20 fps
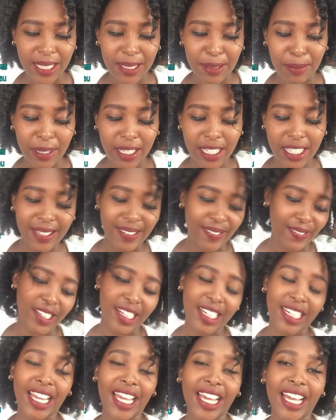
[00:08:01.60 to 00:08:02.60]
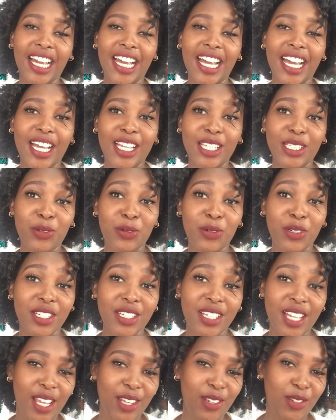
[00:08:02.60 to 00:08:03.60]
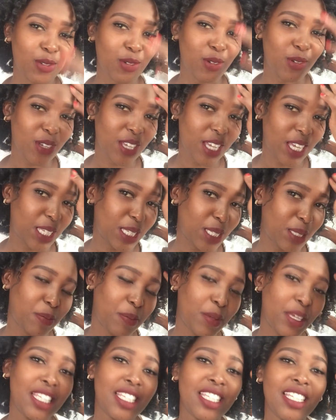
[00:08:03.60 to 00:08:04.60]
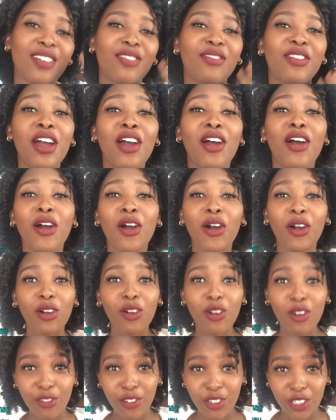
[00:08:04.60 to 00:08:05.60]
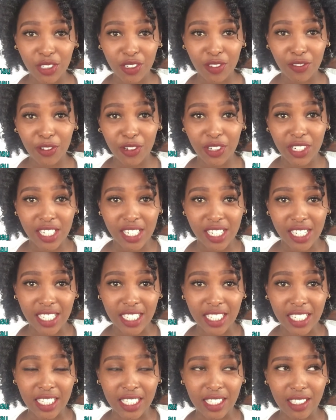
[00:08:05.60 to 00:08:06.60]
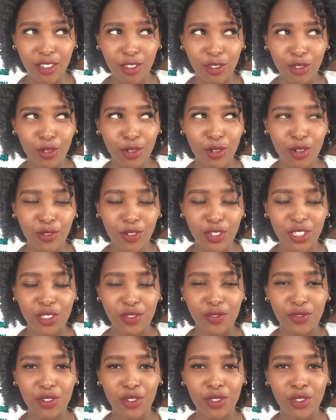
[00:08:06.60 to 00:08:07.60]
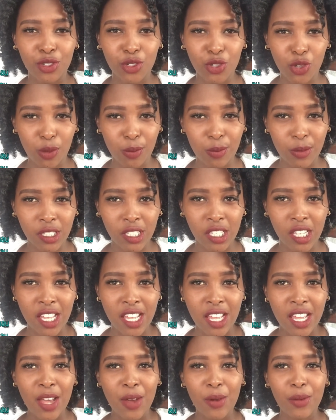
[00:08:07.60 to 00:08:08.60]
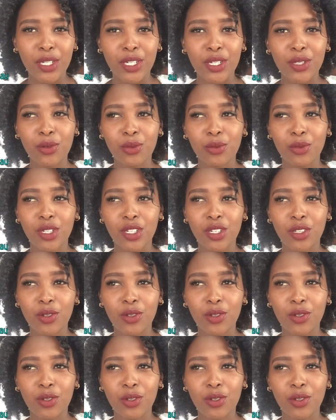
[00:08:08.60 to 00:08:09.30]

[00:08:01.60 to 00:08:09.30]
expensive and like us who are trying to look expensive, go for chiffon dresses. Oh no, go for chiffon tops. When you